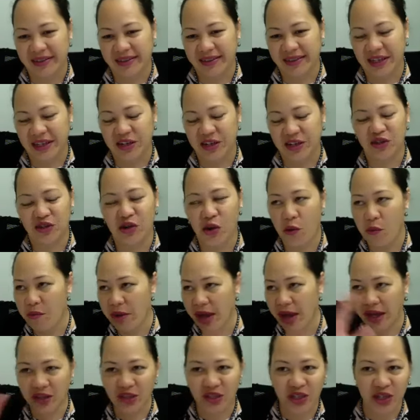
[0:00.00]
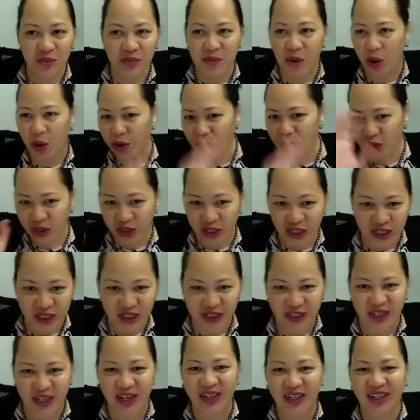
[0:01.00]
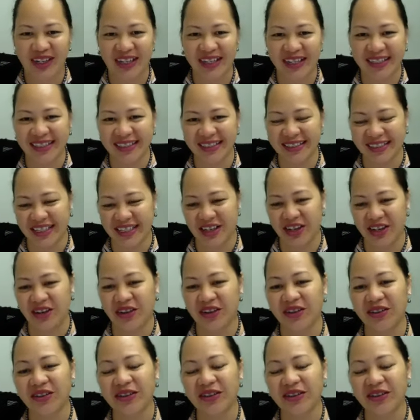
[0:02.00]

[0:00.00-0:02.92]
There's no magic potion to, you know.